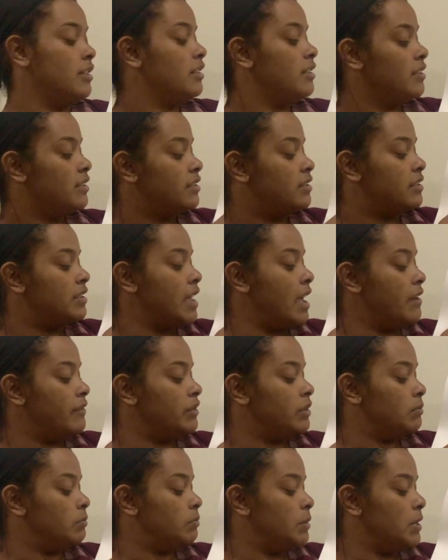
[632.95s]

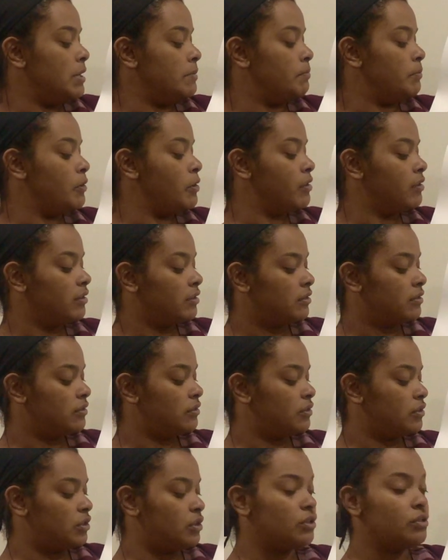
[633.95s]
7 people,
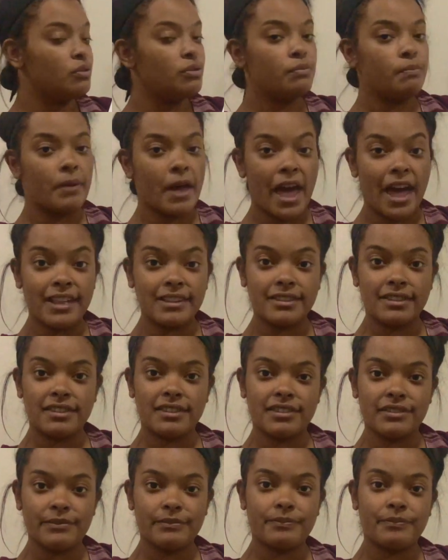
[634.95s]
2 pets.